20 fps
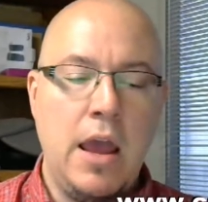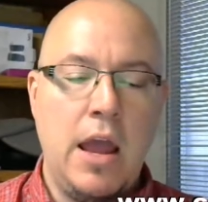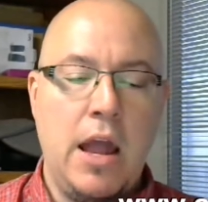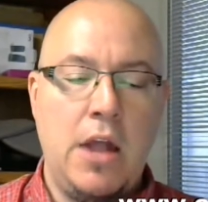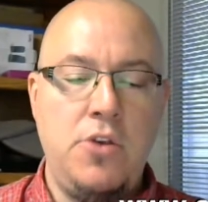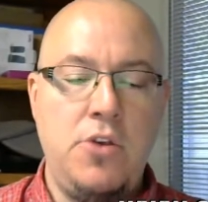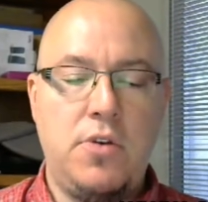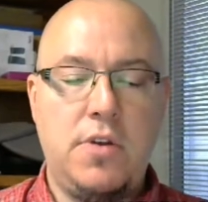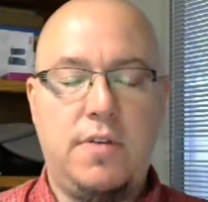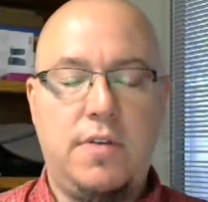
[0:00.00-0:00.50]

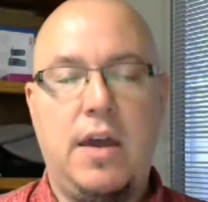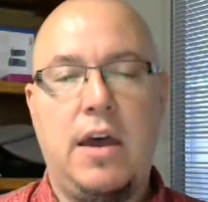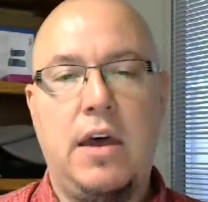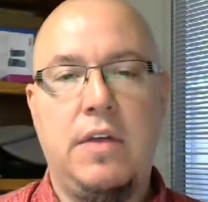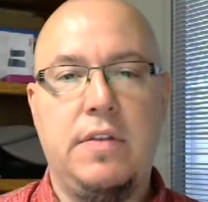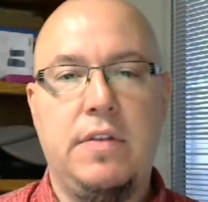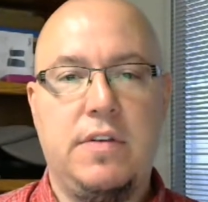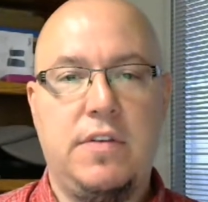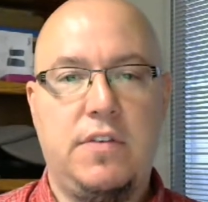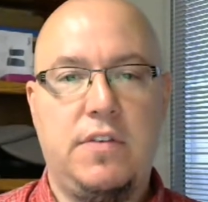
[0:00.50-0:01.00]
And you can
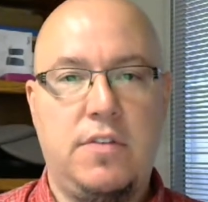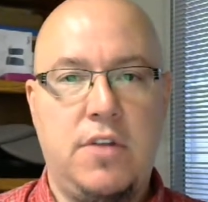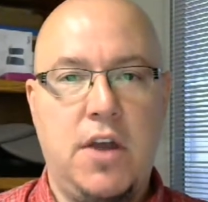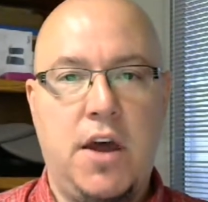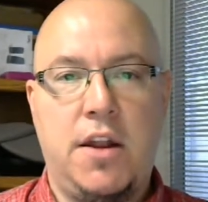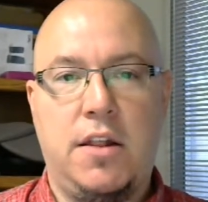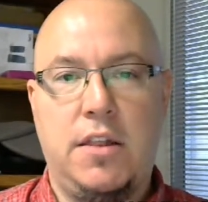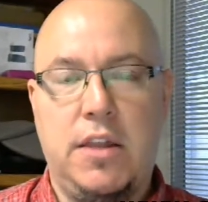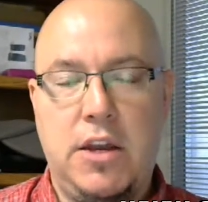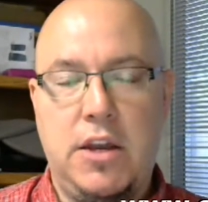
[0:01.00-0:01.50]
tell that this is
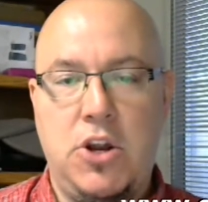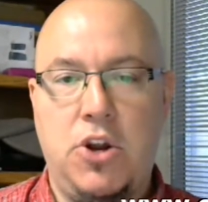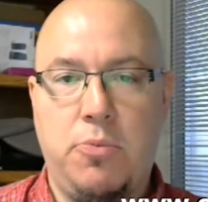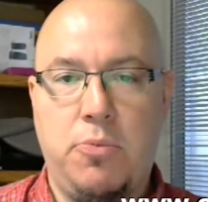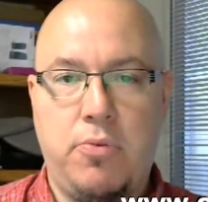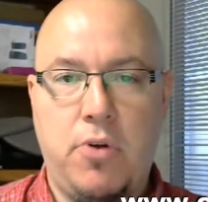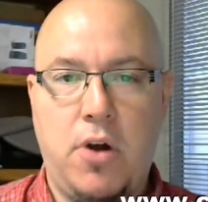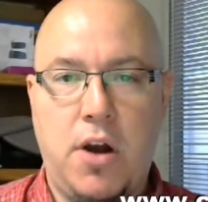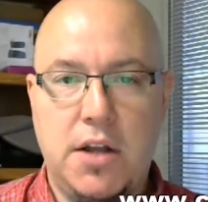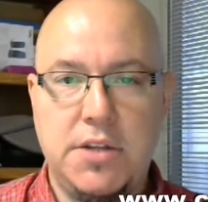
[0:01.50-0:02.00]
not a linear
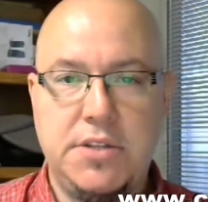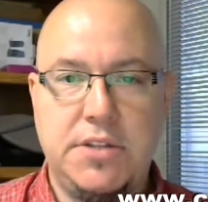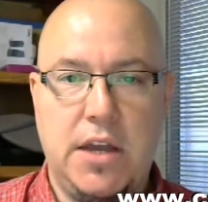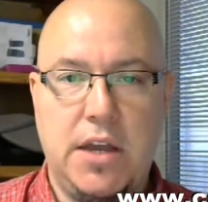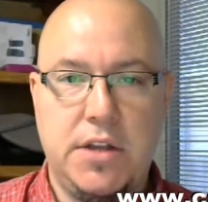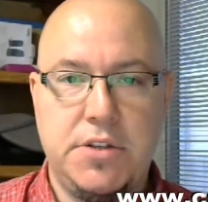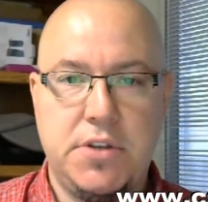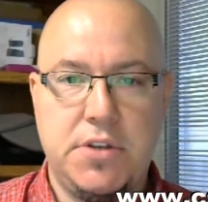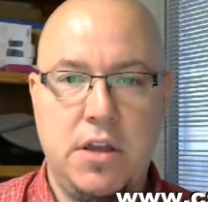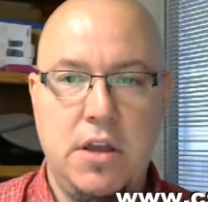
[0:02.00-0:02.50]

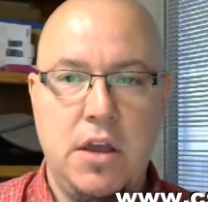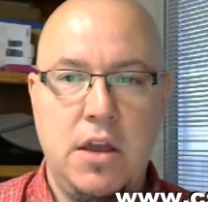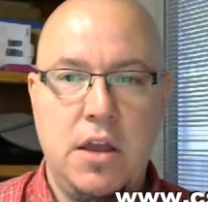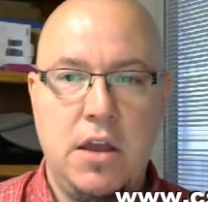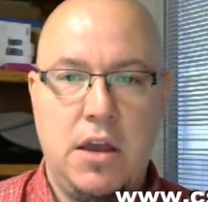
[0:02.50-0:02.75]
process